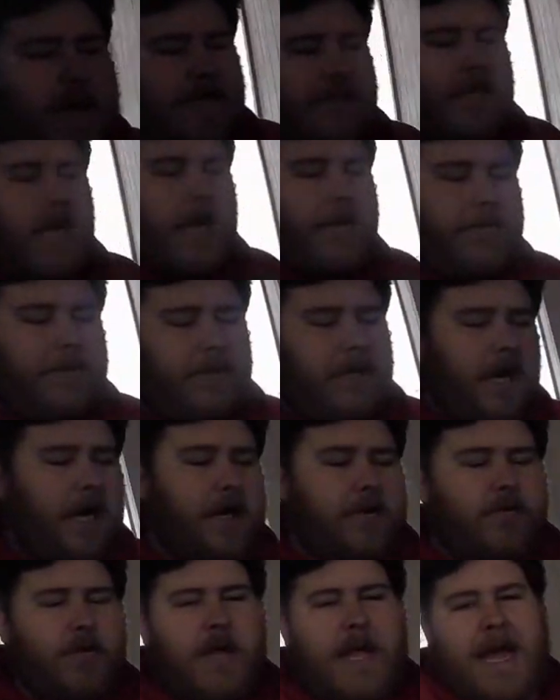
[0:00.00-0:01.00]
has come and
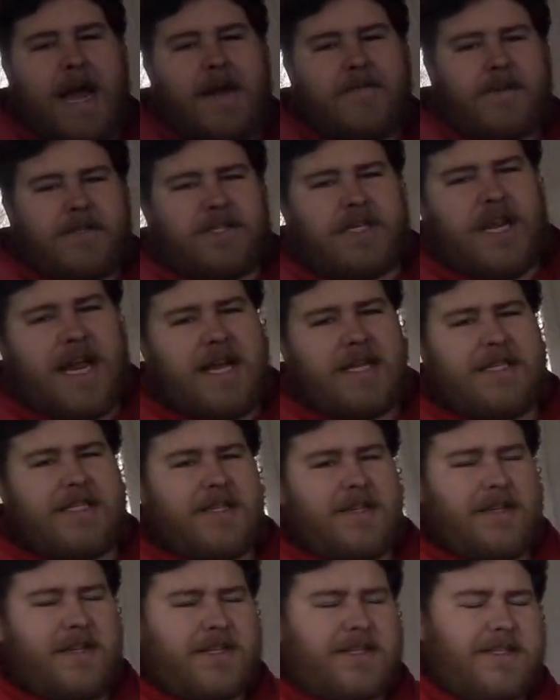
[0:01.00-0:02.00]
gone will have the chance
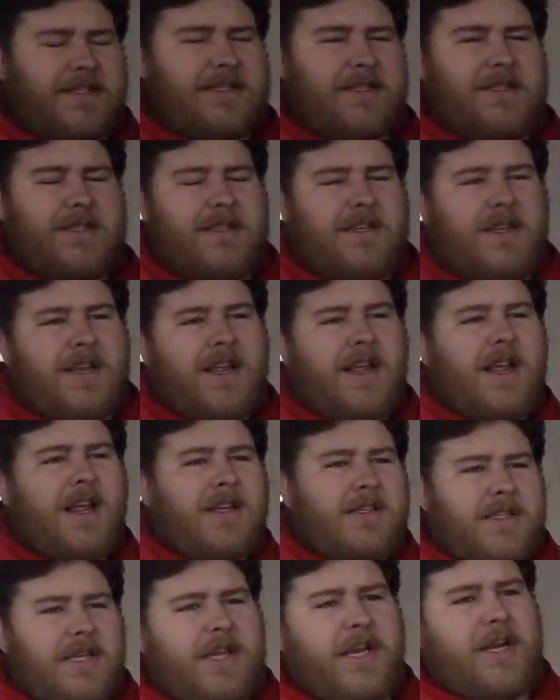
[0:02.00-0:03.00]
to listen,
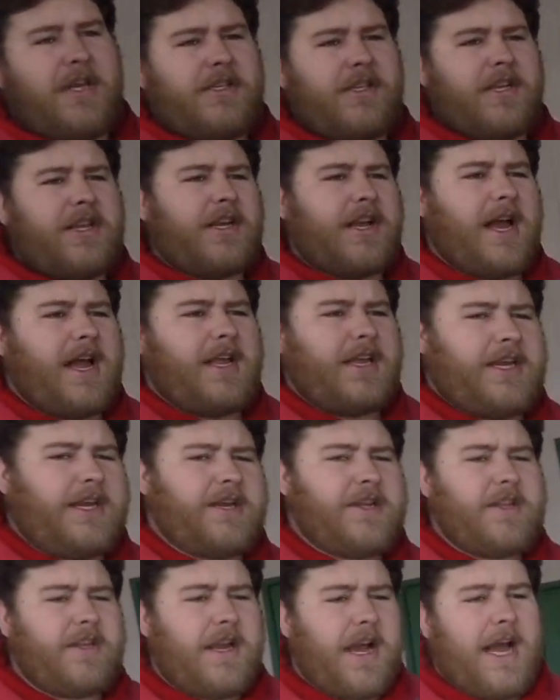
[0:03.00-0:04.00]
to hear to the
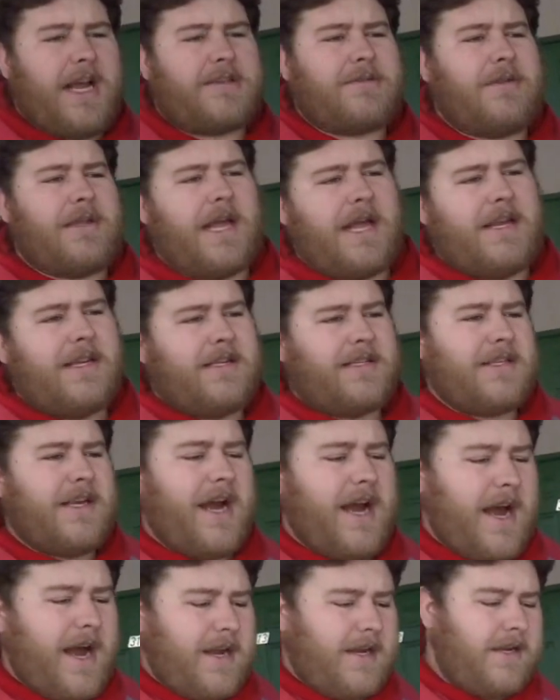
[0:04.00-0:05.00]
hear the gospel that is
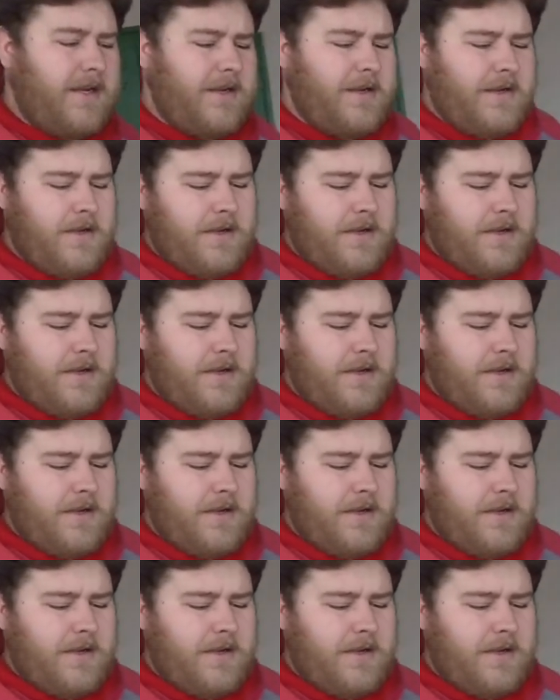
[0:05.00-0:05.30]
taught.